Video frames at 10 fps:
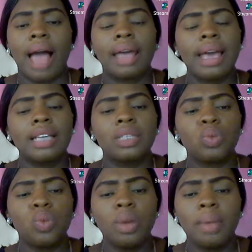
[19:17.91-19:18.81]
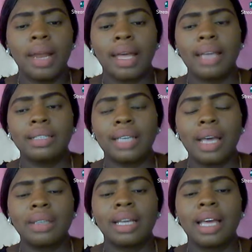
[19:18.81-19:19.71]
against women, against
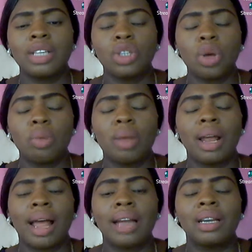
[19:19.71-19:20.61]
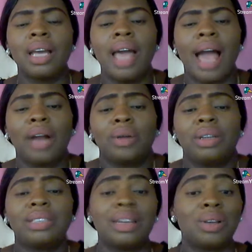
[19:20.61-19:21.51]
girls, against young men, and
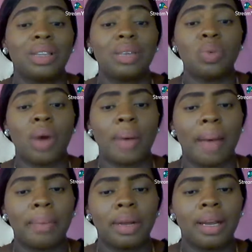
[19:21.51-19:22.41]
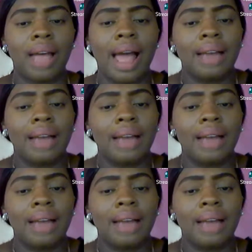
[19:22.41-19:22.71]
they say nothing will happen,